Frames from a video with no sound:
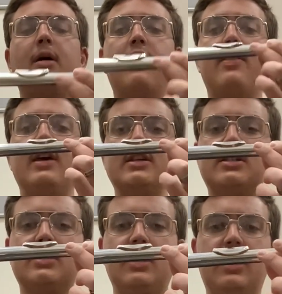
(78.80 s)

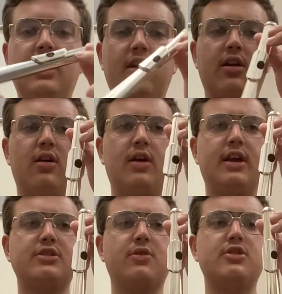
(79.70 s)
this here
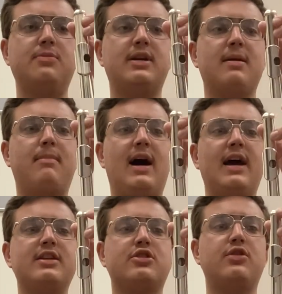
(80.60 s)
is going to be
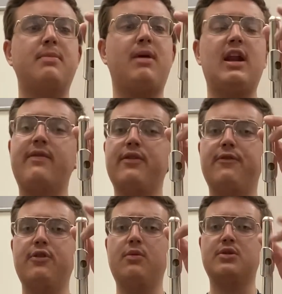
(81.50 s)
combined to the body of the
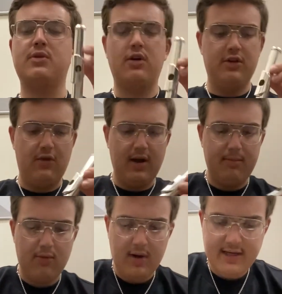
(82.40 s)
flute, which we're going to grab
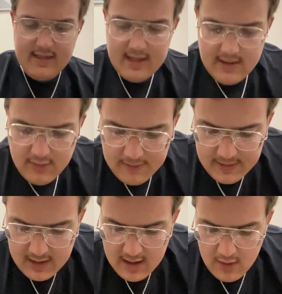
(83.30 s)
right now.
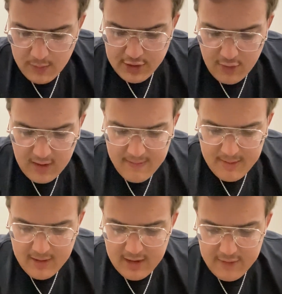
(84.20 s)
When you grab the
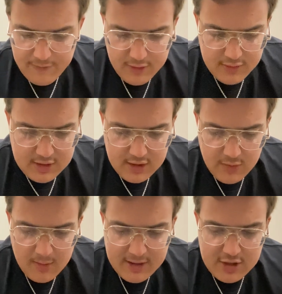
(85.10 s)
body of the flute, you
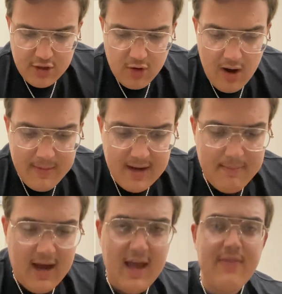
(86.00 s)
want to make sure you're grabbing it
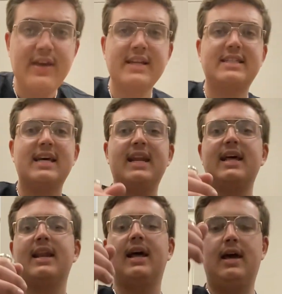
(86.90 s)
by the
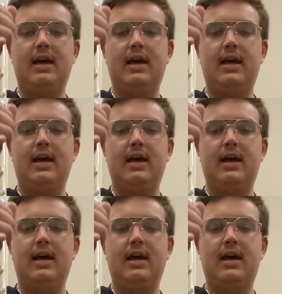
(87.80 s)
tenon.